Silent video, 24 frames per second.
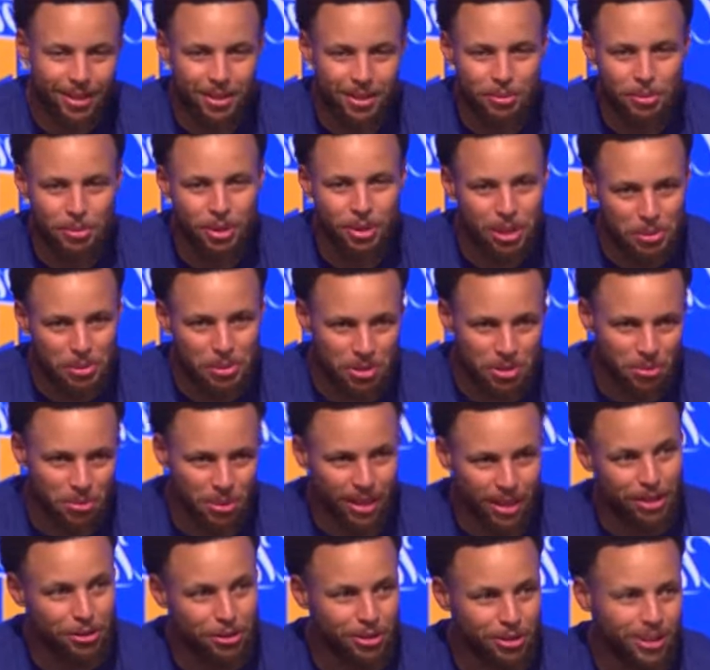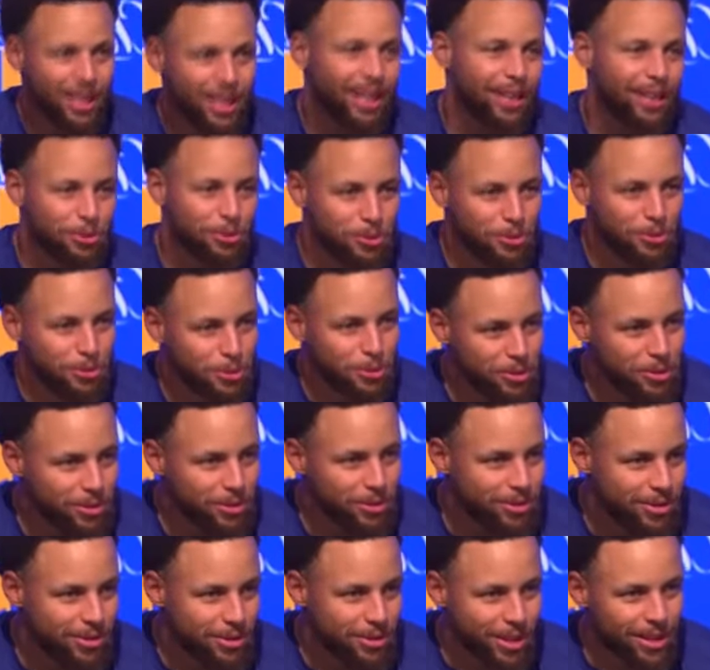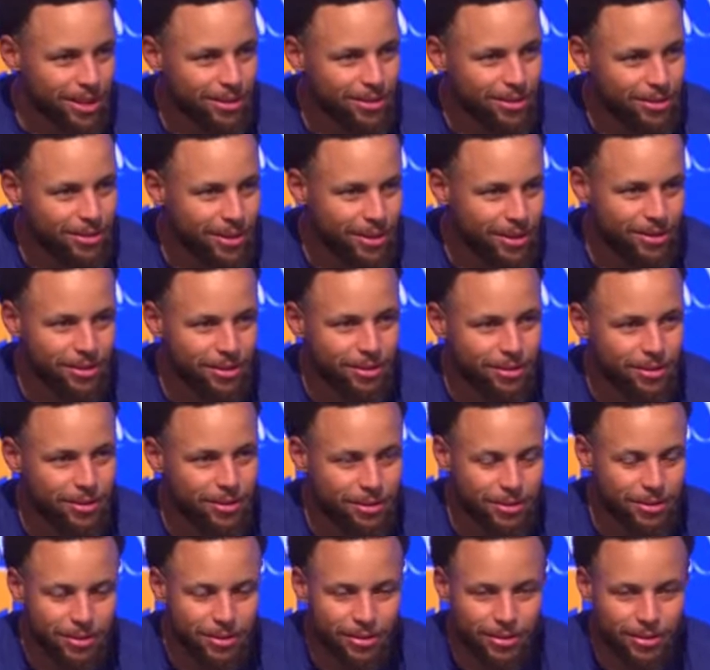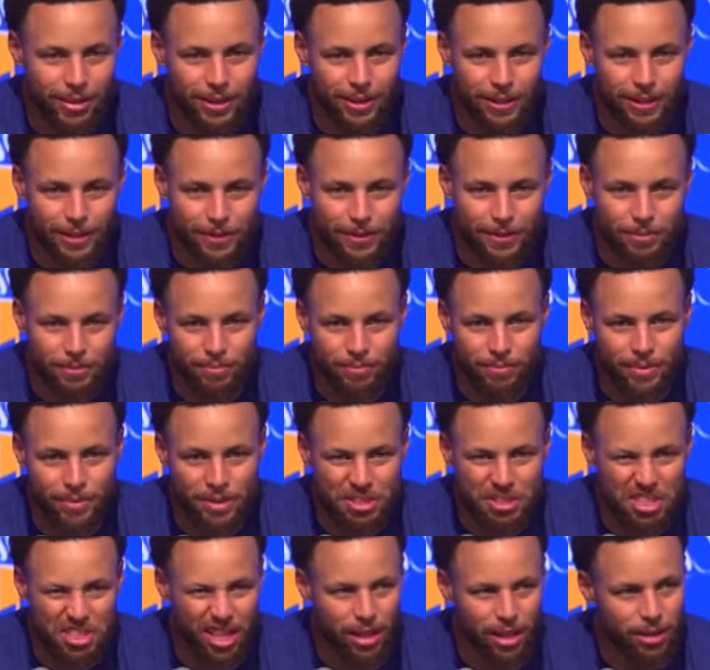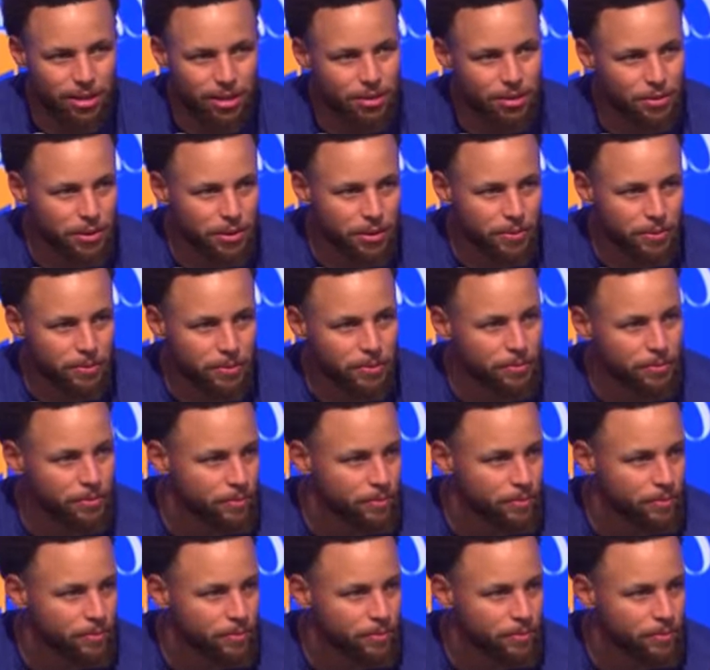become somebody you're not on the floor. So that's the challenge for him.